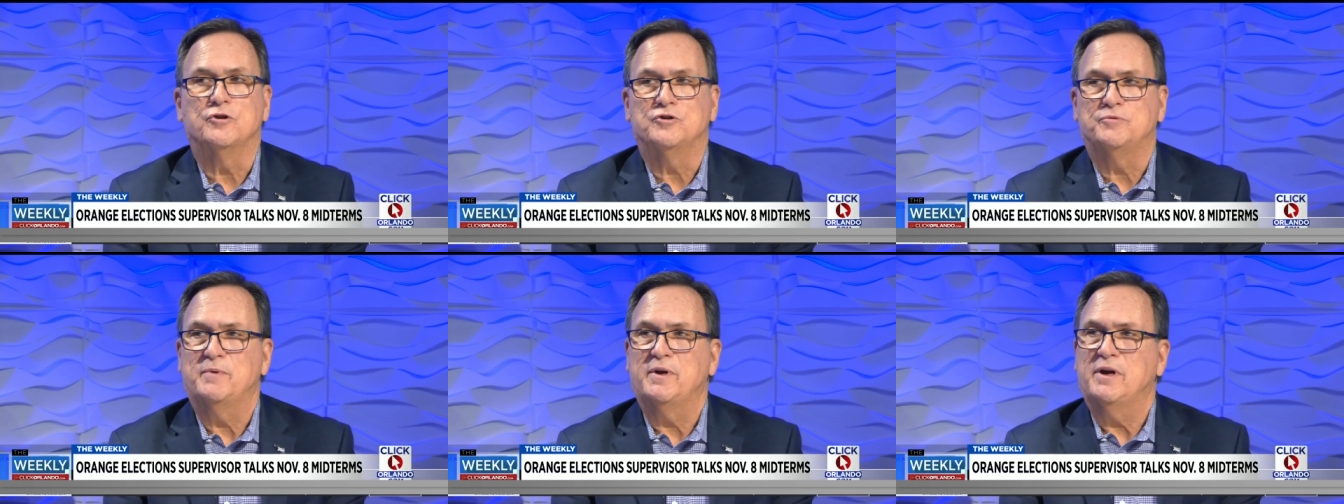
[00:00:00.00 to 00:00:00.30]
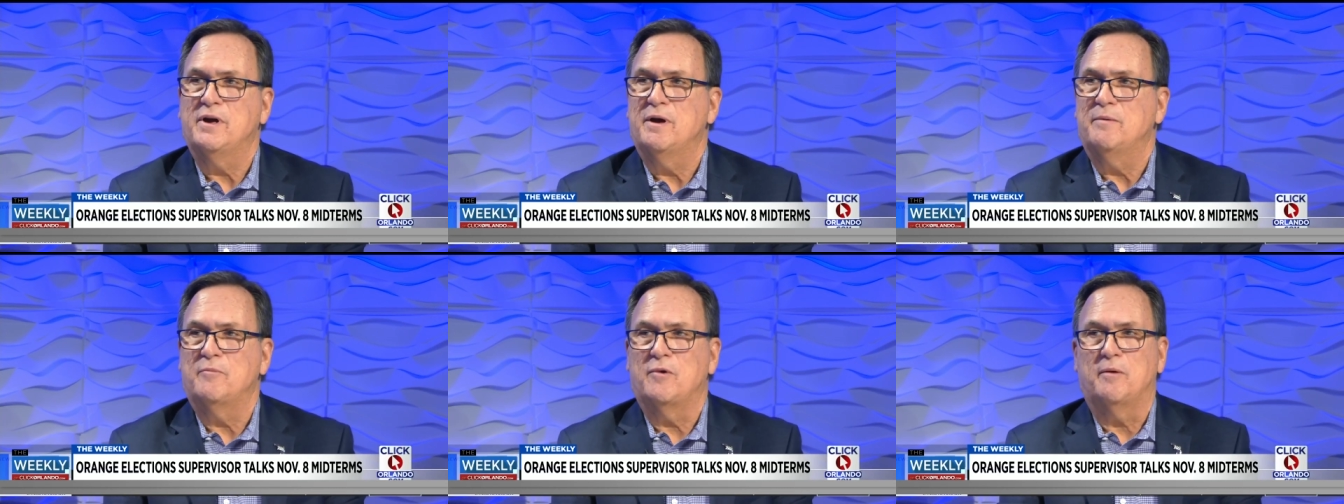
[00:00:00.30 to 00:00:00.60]

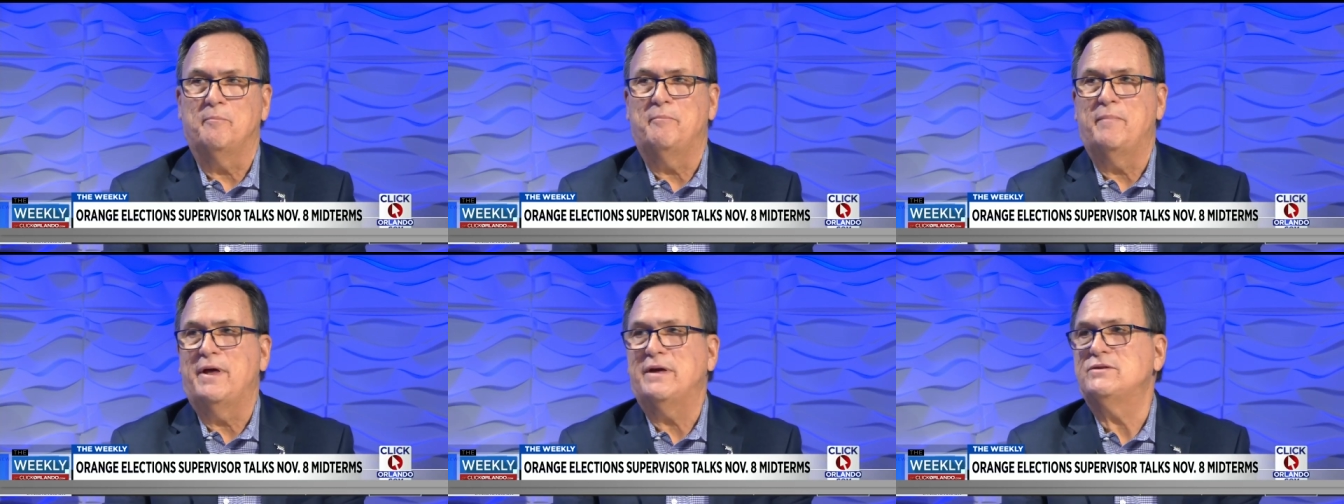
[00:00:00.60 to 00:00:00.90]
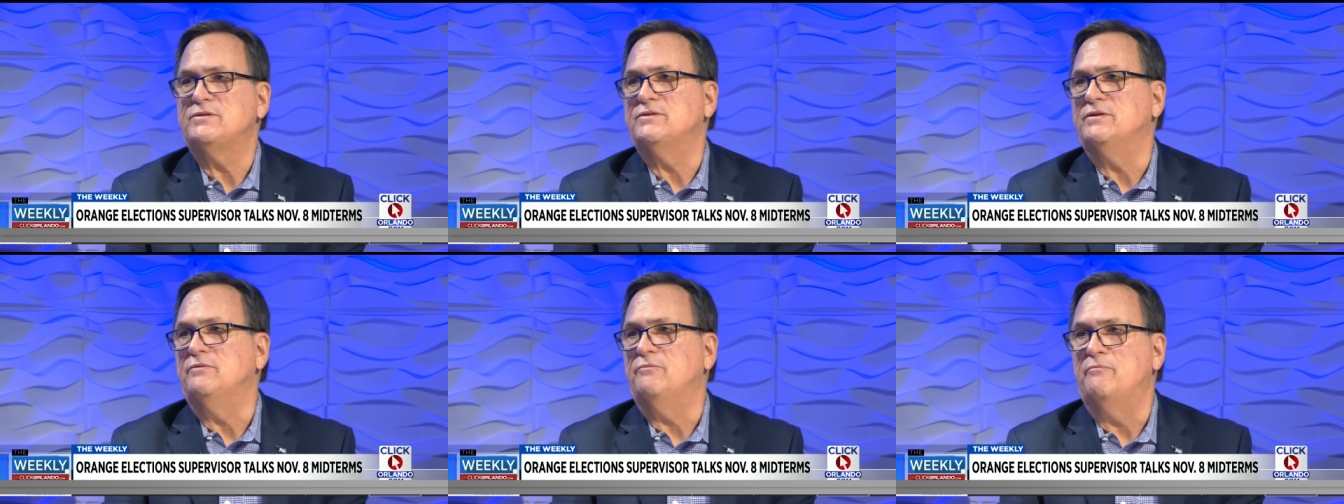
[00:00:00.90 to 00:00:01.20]
become our
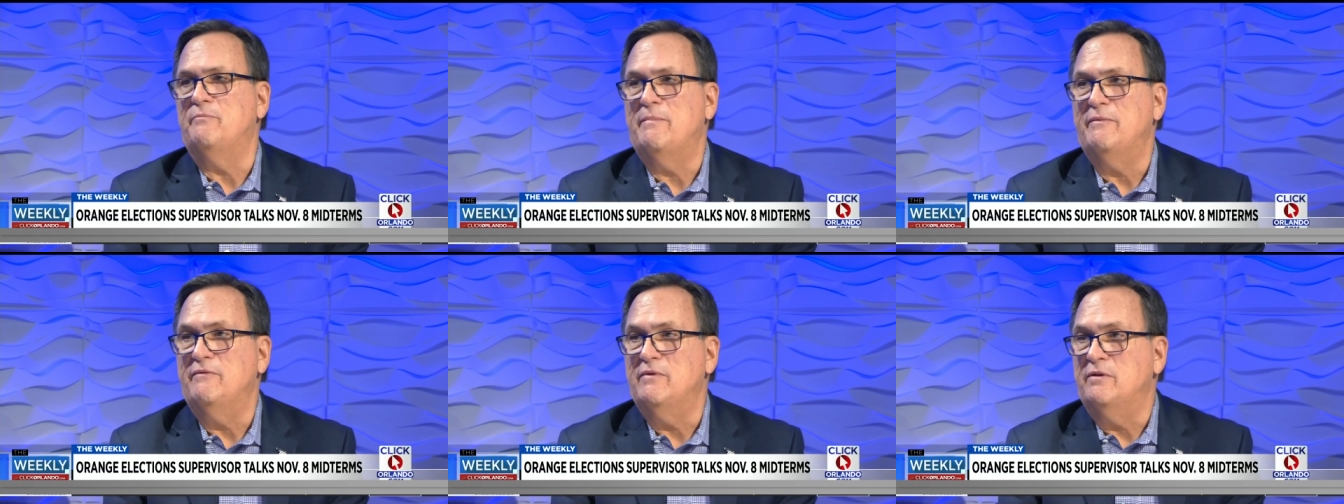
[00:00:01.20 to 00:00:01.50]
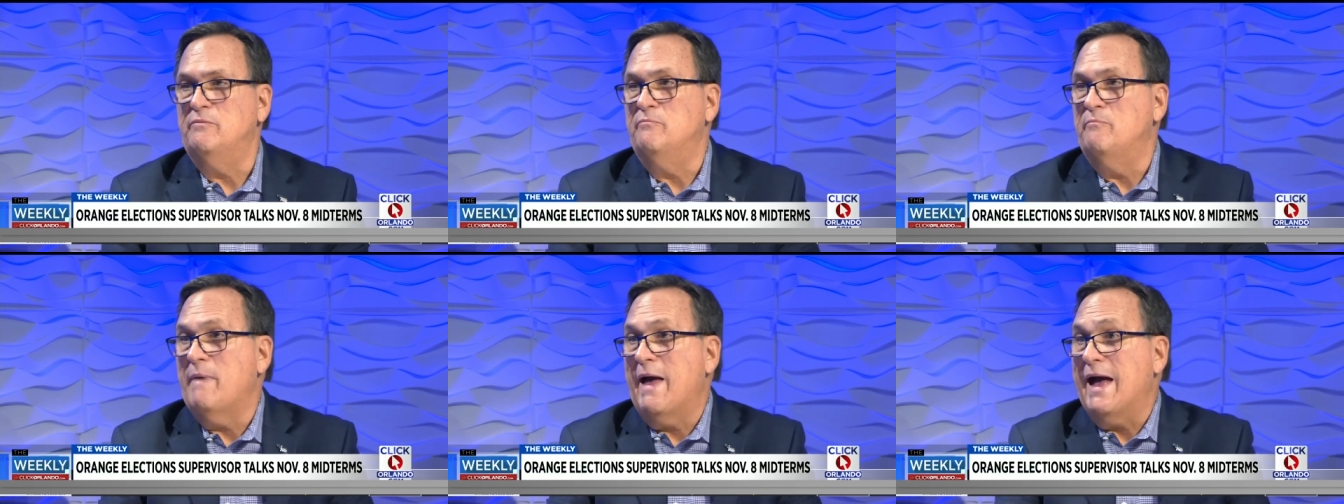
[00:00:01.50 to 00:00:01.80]
best in,
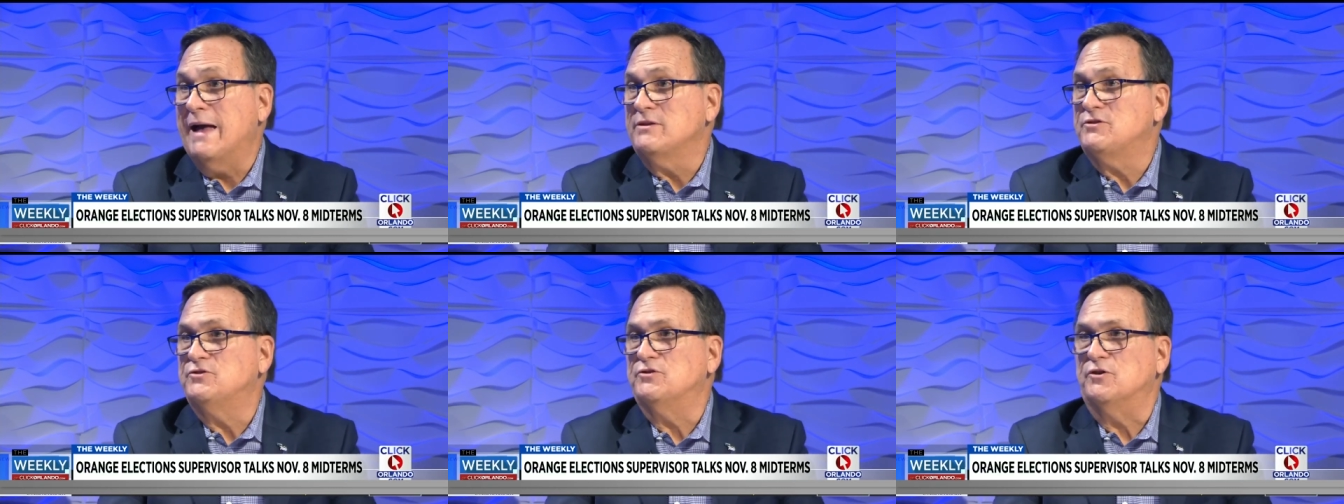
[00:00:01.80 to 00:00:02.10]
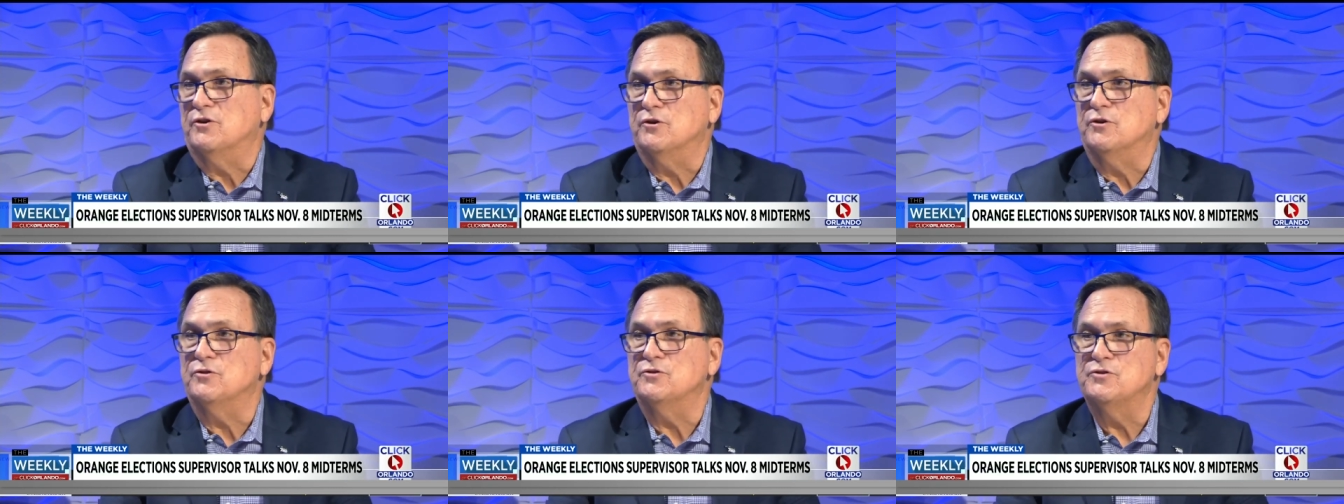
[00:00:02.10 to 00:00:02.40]

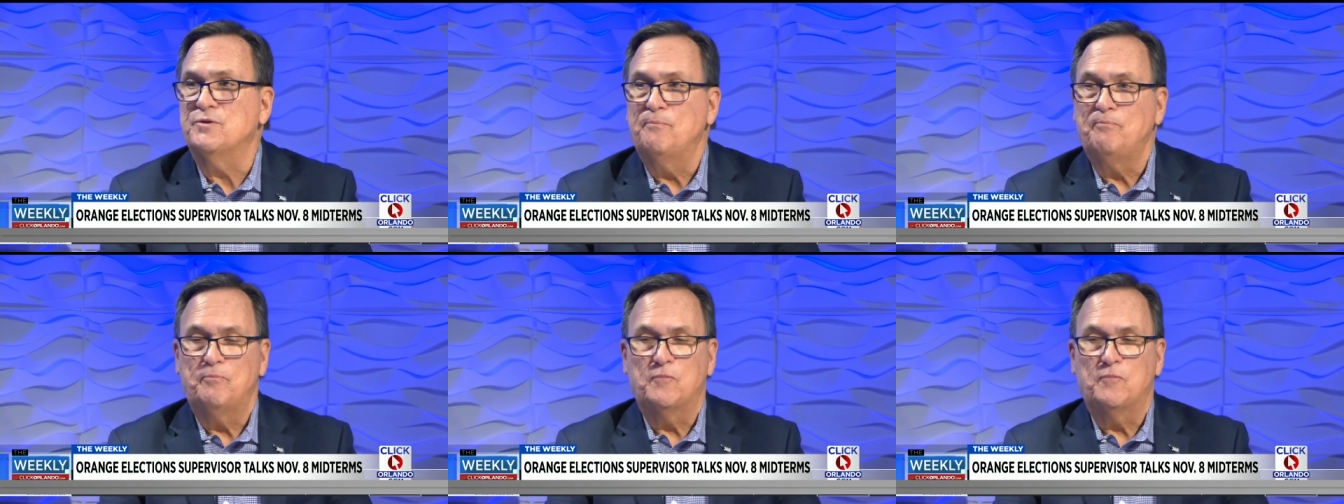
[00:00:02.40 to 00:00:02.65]
ambassadors, yeah.